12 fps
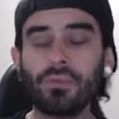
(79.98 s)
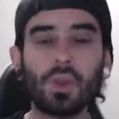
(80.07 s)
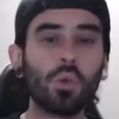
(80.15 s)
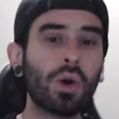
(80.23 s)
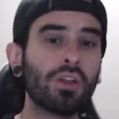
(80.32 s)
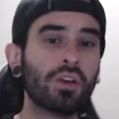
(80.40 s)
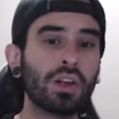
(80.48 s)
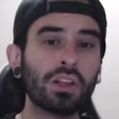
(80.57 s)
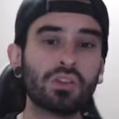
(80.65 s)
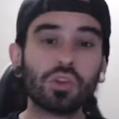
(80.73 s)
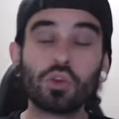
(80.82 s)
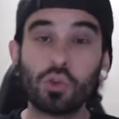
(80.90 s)
whether
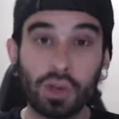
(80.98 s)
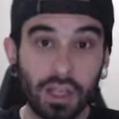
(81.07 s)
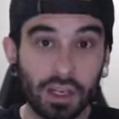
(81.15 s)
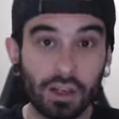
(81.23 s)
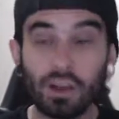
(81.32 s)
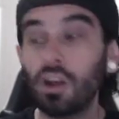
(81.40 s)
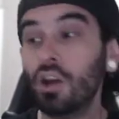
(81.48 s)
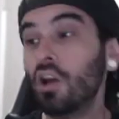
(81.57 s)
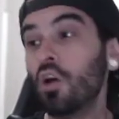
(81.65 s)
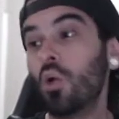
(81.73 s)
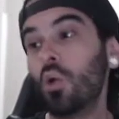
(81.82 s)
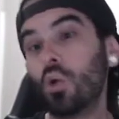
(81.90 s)
it's greed
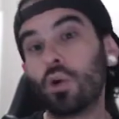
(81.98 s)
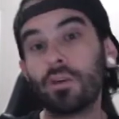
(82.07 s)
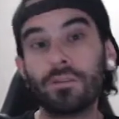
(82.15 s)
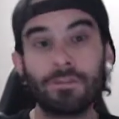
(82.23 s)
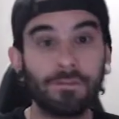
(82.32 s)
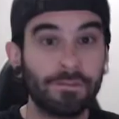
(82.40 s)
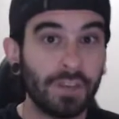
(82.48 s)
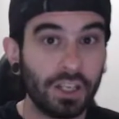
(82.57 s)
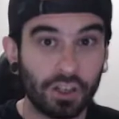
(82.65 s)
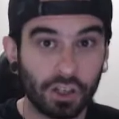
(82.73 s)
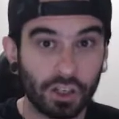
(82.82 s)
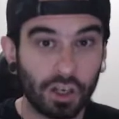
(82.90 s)
or
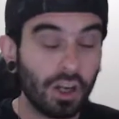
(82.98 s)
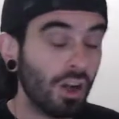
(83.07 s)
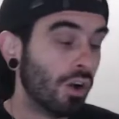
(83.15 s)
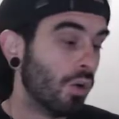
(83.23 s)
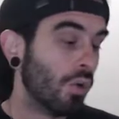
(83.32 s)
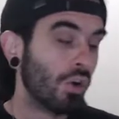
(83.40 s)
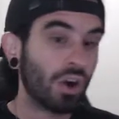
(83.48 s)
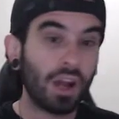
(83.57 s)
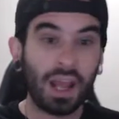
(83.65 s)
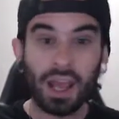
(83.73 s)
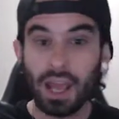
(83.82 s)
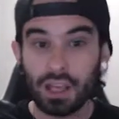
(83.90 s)
fear or
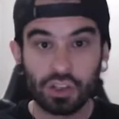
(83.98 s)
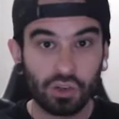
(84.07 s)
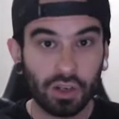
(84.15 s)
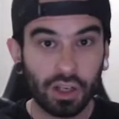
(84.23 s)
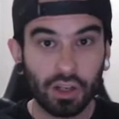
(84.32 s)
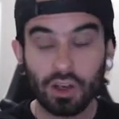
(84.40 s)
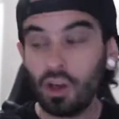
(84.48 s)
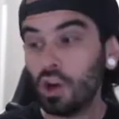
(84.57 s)
hatred,